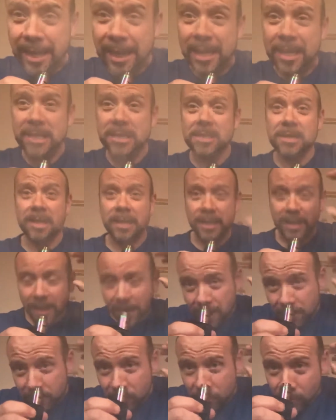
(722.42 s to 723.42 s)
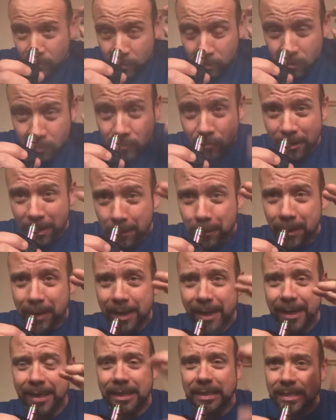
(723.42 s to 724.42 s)
is
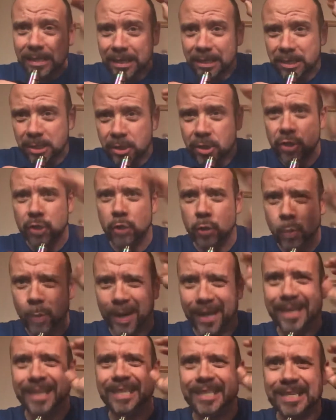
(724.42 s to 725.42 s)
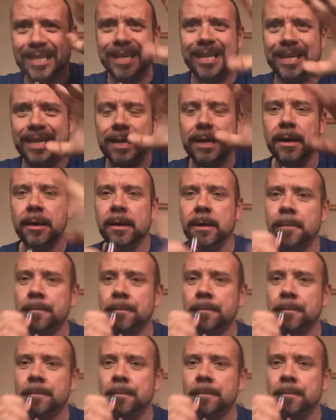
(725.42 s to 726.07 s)
replicated to a T.